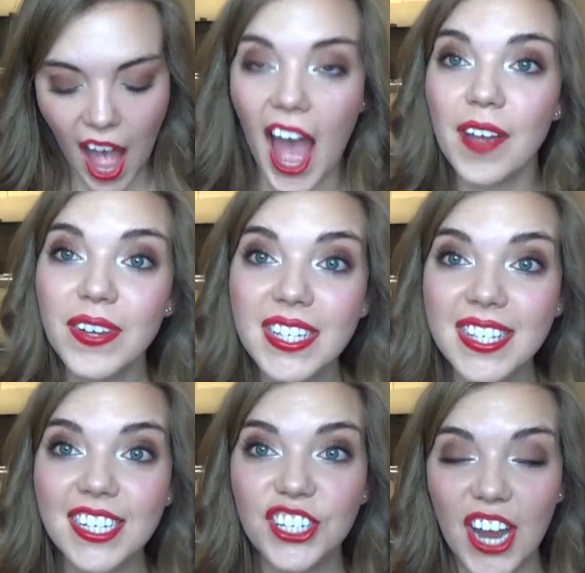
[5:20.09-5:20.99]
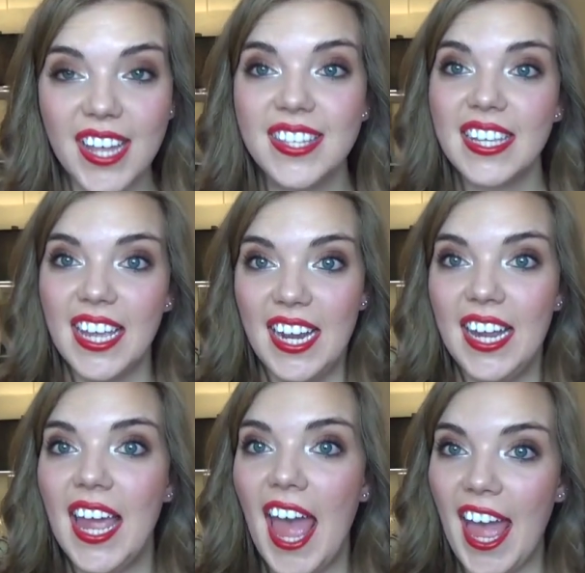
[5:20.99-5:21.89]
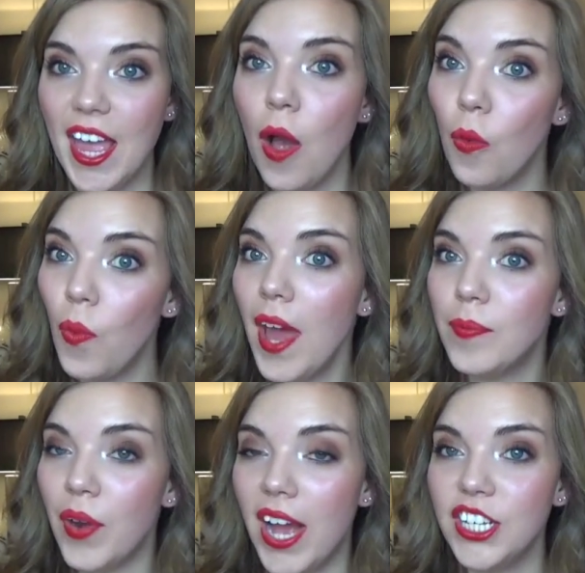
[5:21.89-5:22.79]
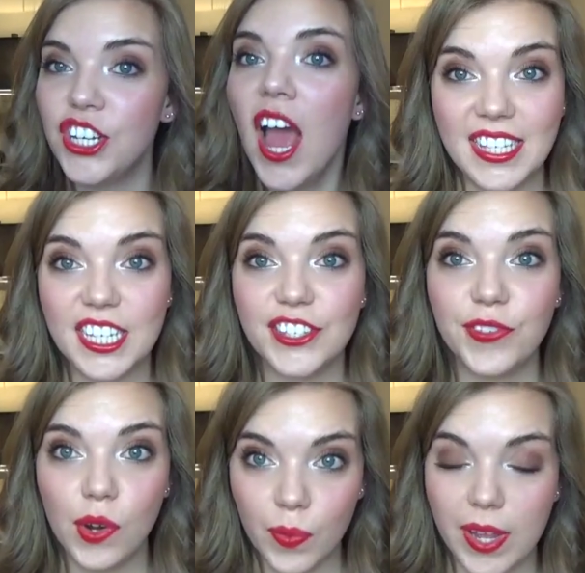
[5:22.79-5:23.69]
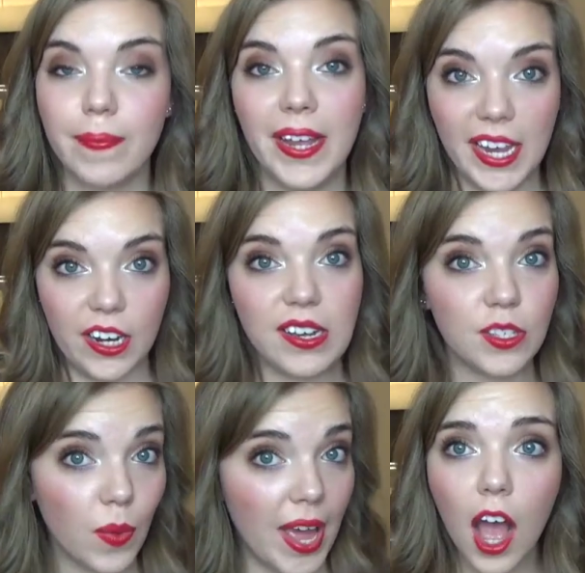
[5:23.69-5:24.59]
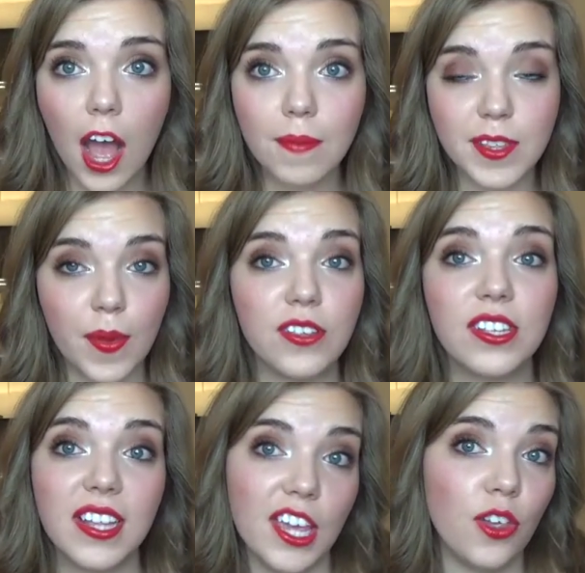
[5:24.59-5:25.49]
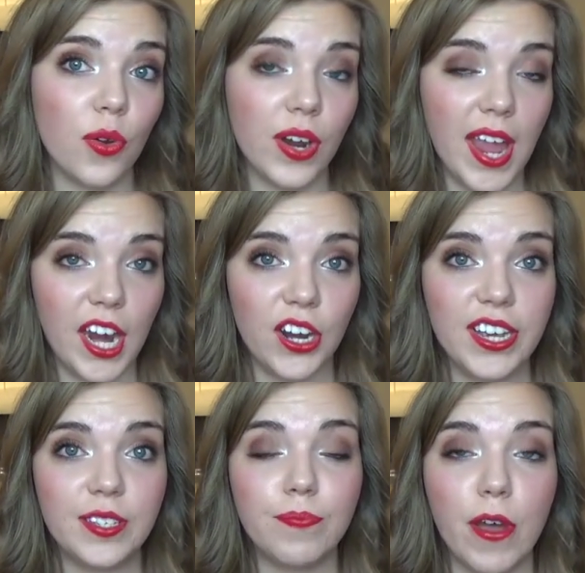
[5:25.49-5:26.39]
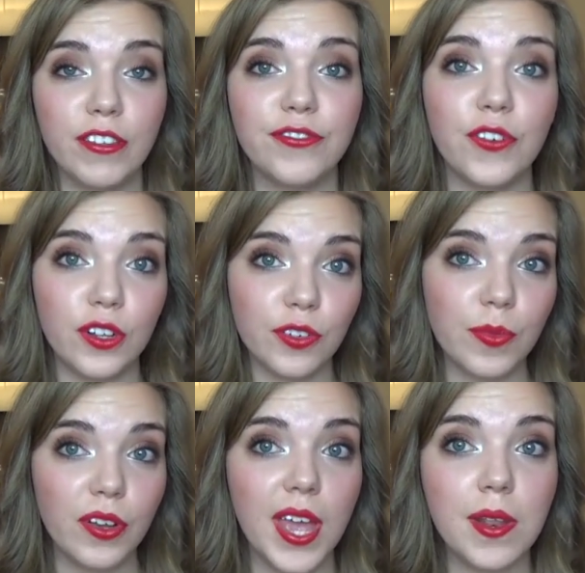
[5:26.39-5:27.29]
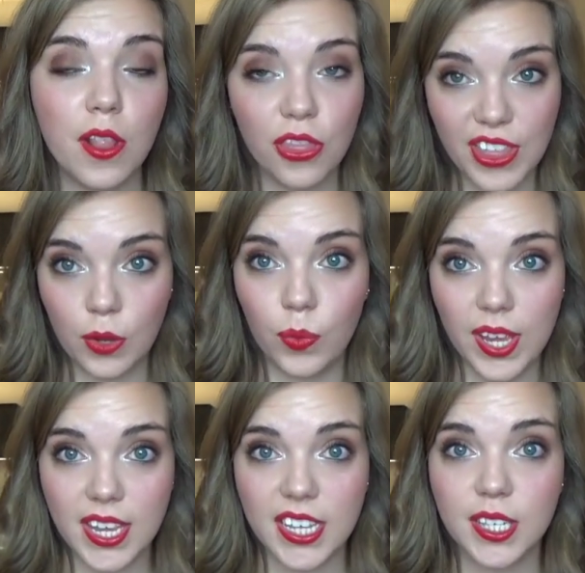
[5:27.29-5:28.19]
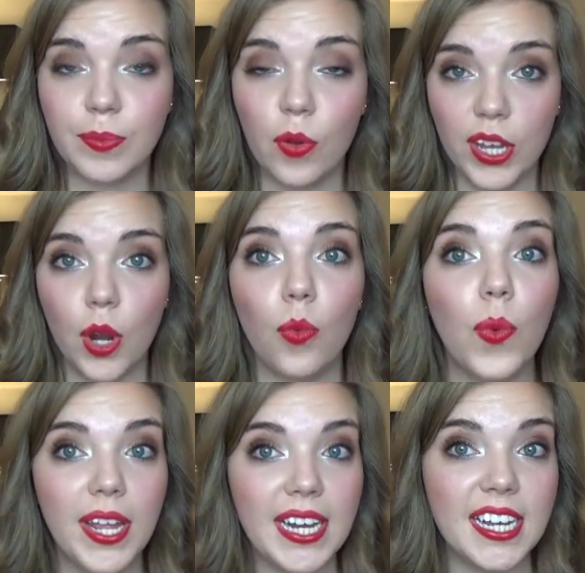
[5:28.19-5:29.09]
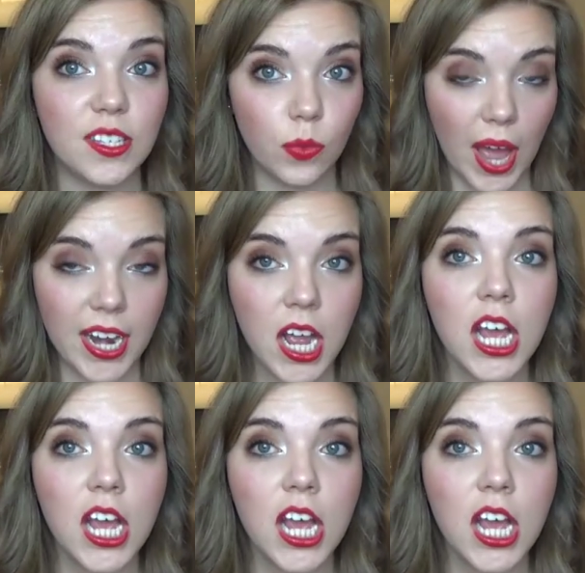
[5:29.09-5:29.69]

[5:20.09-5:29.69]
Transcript: I would suggest getting a wet brush. This is for when my hair is wet. Supposedly your hair is most vulnerable and the weakest point when it is wet.